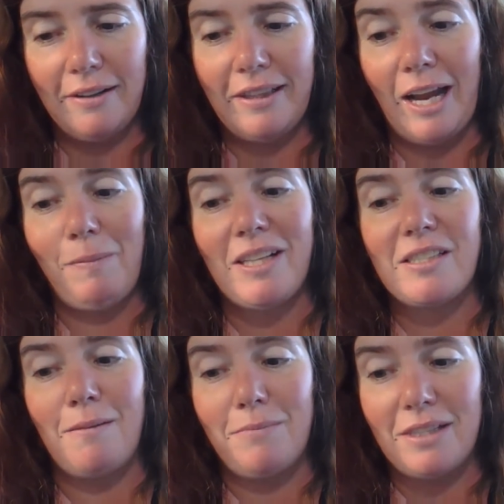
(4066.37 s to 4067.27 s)
That'd be
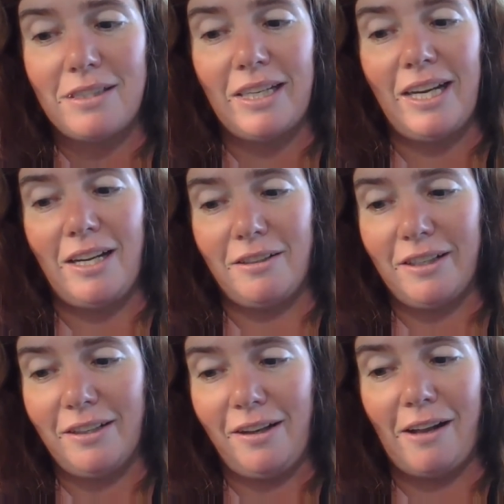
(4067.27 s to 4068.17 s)
something to see,
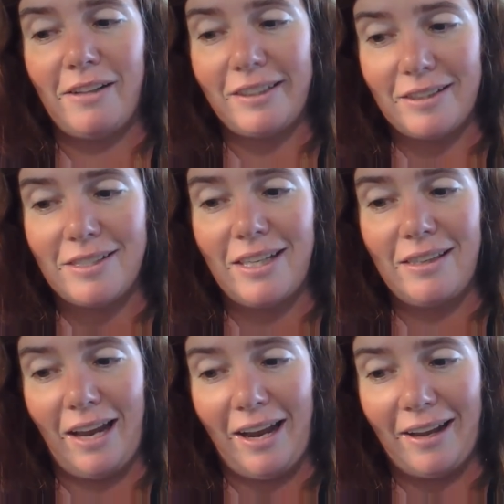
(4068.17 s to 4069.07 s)
Helga. I would like to see
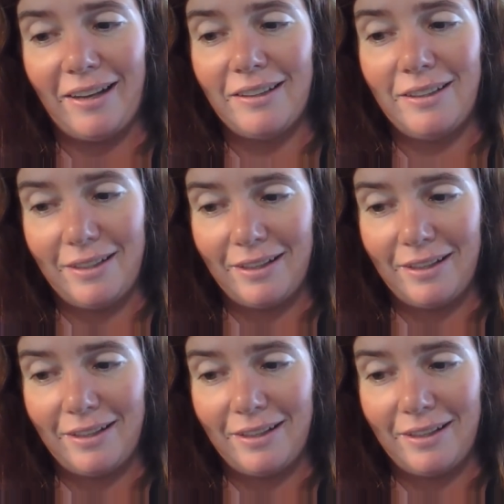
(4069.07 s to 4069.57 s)
that.